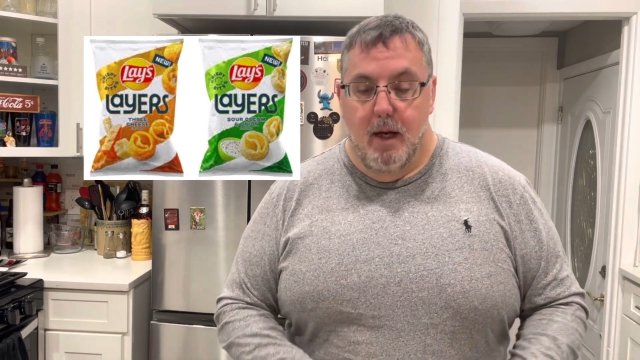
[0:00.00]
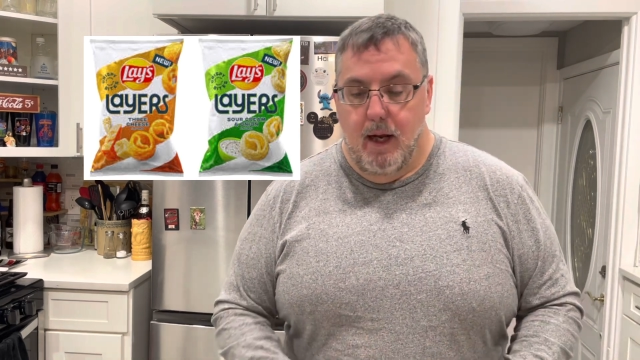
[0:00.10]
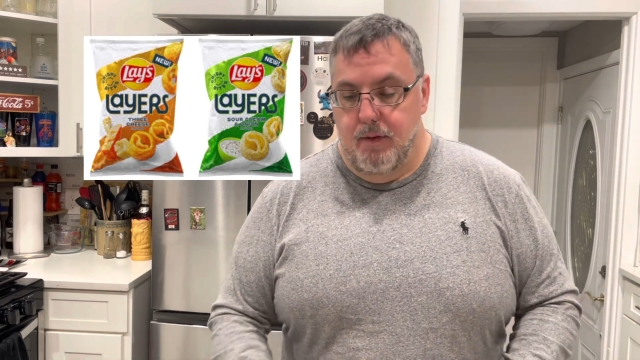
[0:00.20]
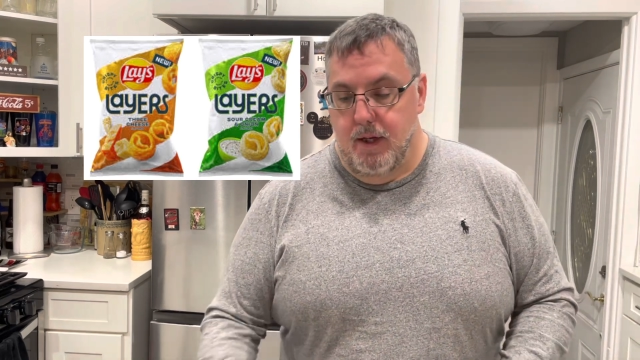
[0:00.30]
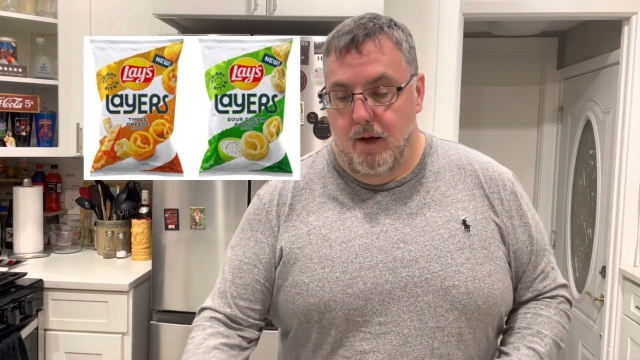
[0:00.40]

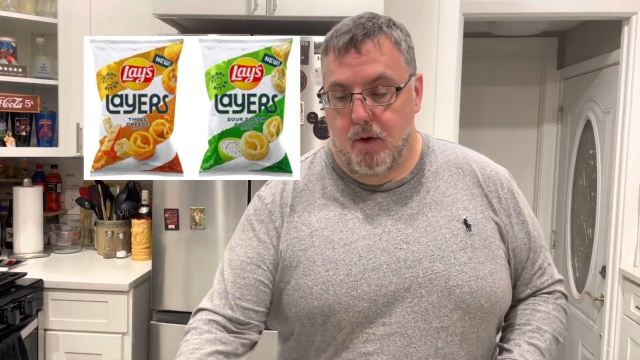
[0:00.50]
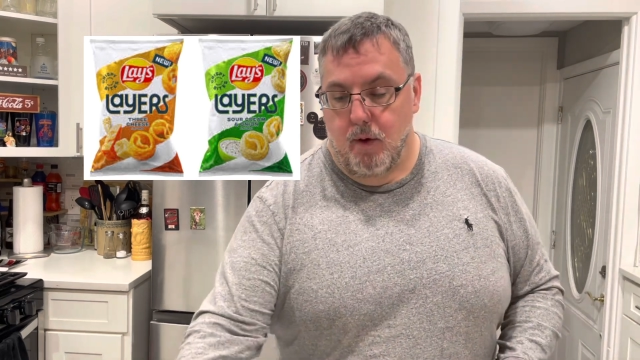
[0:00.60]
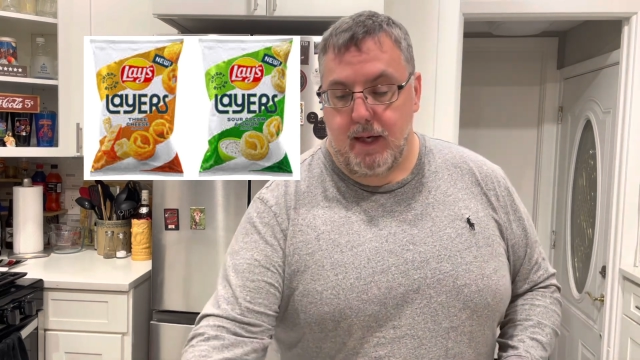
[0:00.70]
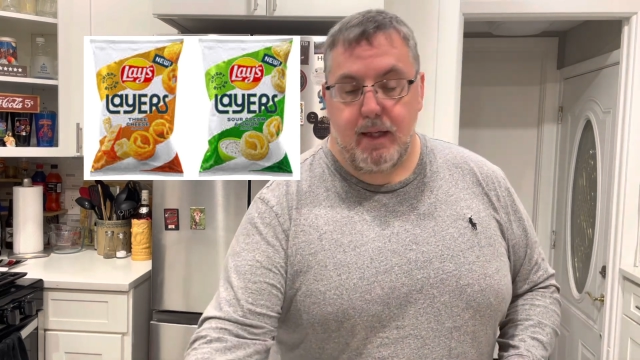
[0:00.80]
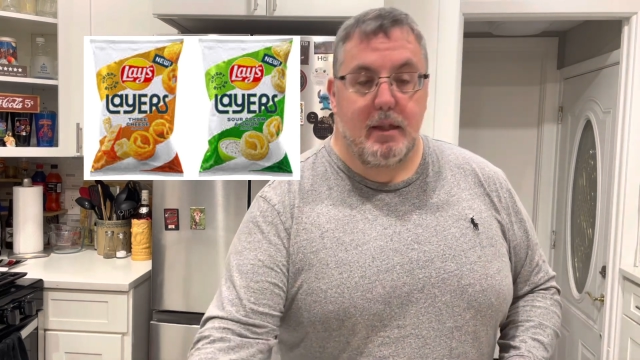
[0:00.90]
and the other
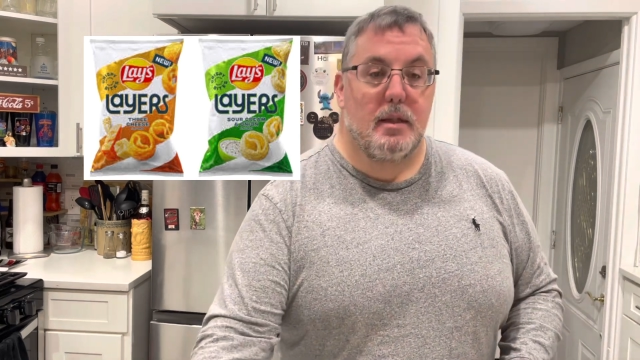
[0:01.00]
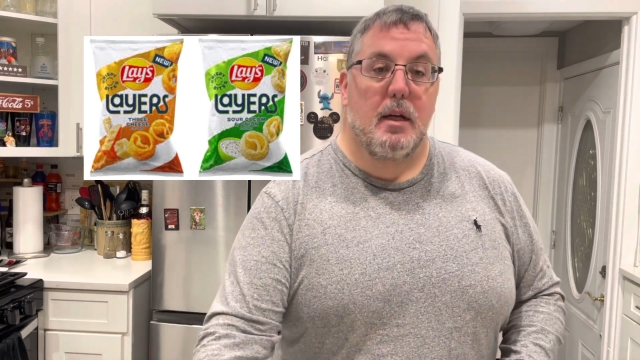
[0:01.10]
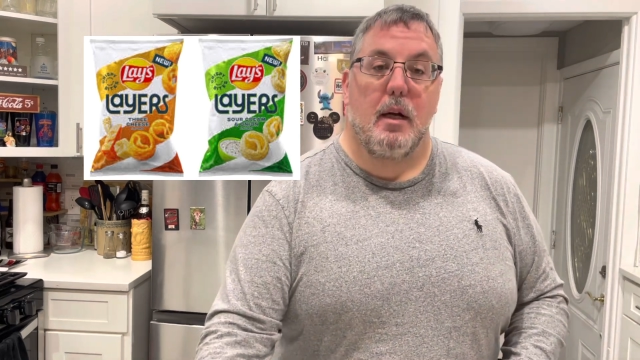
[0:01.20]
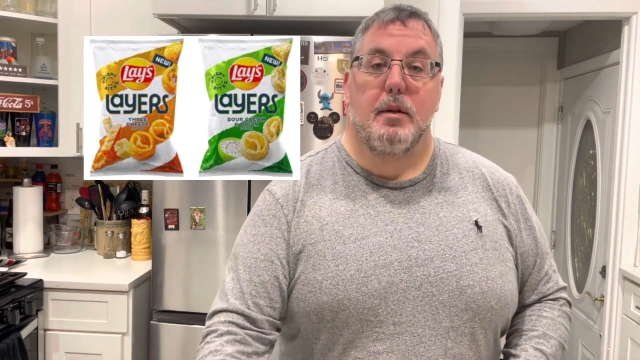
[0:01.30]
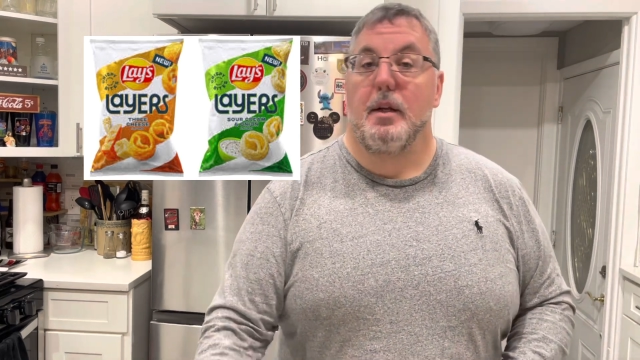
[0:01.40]
is
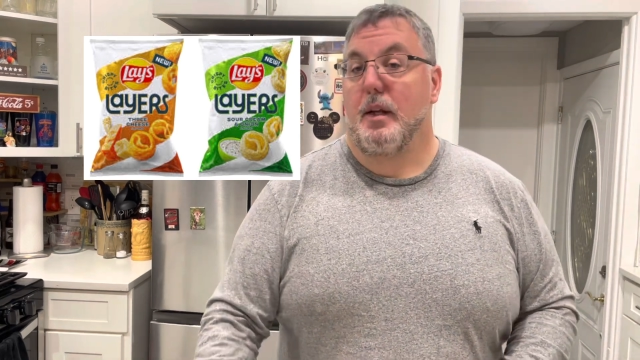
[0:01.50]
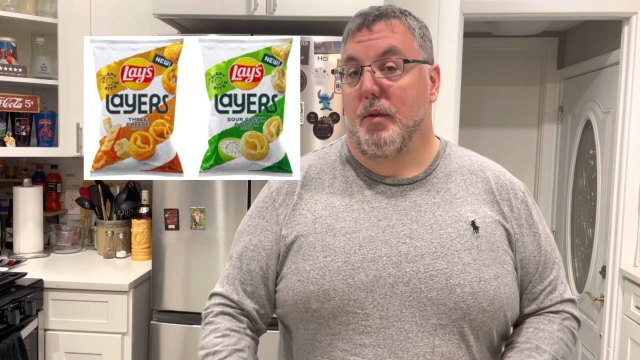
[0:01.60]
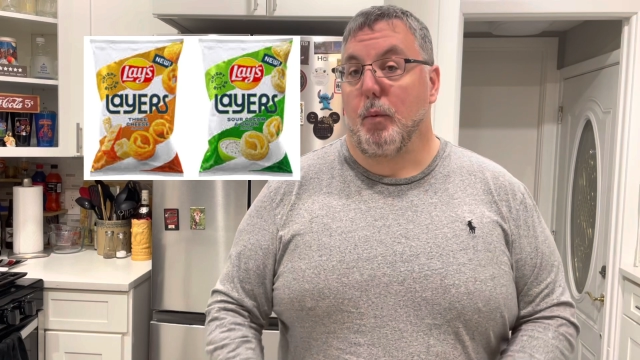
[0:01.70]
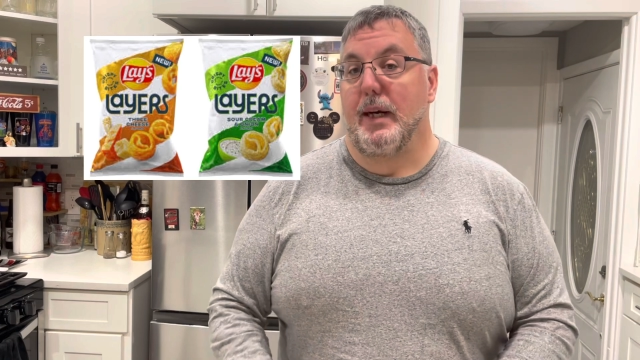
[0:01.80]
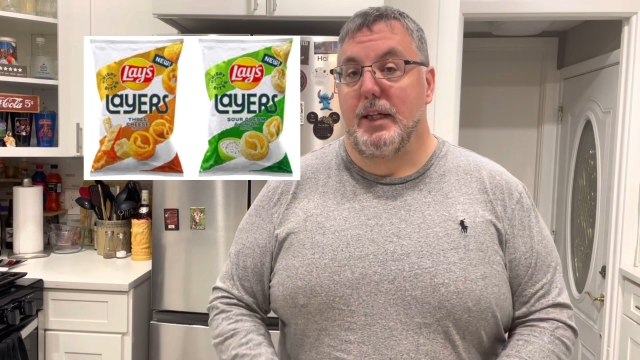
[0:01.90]
the
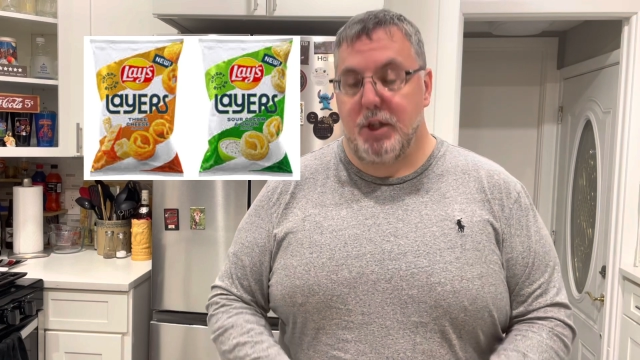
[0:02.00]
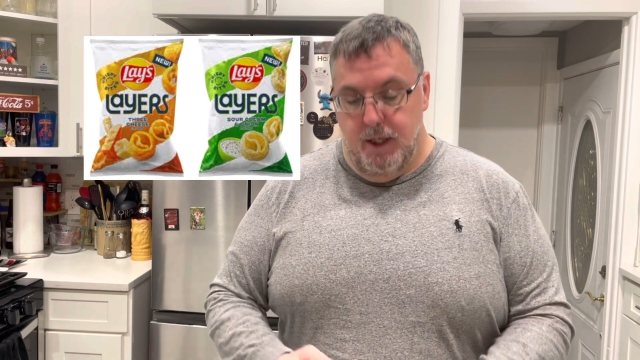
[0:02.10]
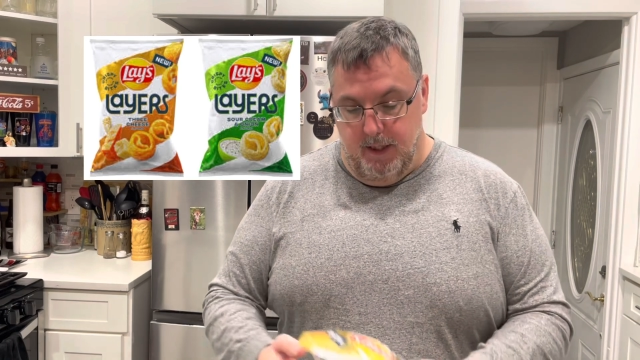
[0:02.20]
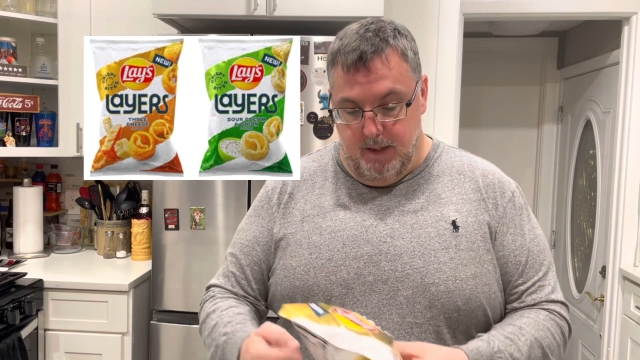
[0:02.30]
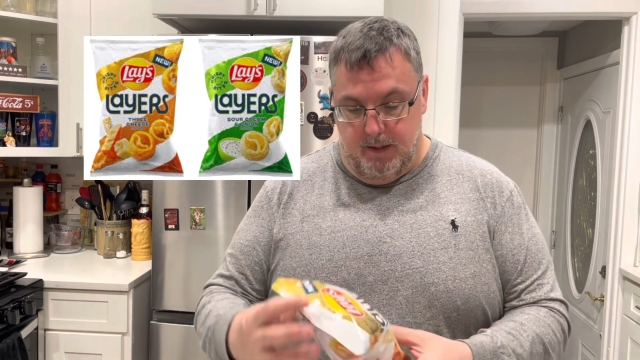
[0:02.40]
three
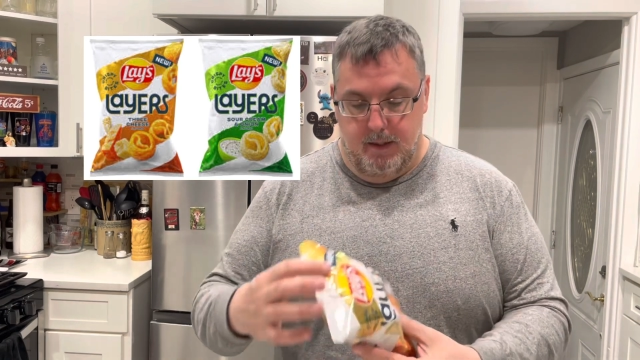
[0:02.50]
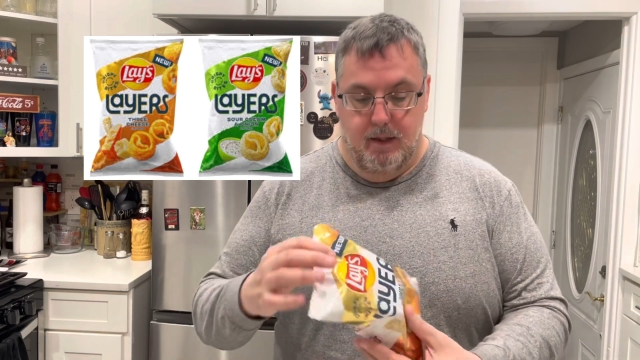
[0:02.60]
cheese.